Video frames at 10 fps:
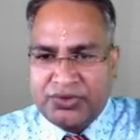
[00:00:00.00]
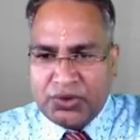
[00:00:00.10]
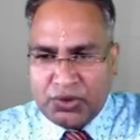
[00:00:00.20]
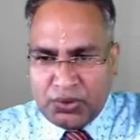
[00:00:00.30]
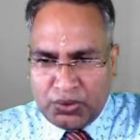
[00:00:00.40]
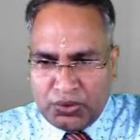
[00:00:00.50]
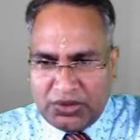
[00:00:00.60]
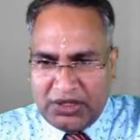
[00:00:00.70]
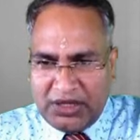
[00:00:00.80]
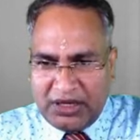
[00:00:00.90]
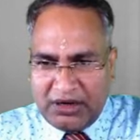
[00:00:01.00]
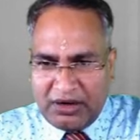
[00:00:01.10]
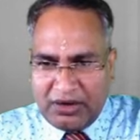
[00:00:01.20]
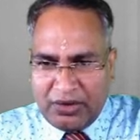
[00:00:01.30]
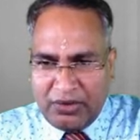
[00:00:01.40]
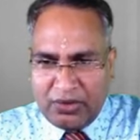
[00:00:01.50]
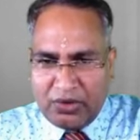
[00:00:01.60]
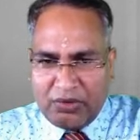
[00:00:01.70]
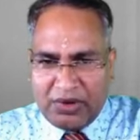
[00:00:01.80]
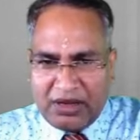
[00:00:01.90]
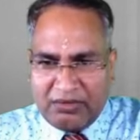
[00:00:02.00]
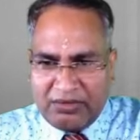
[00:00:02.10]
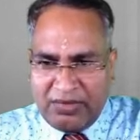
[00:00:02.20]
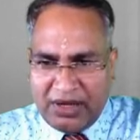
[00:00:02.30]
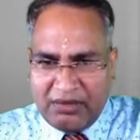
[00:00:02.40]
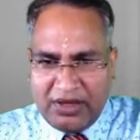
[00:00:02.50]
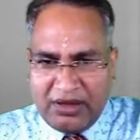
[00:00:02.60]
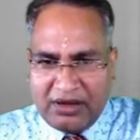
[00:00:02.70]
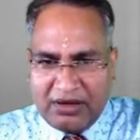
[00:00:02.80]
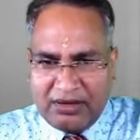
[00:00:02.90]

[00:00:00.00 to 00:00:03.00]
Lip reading: root. Here new root become here,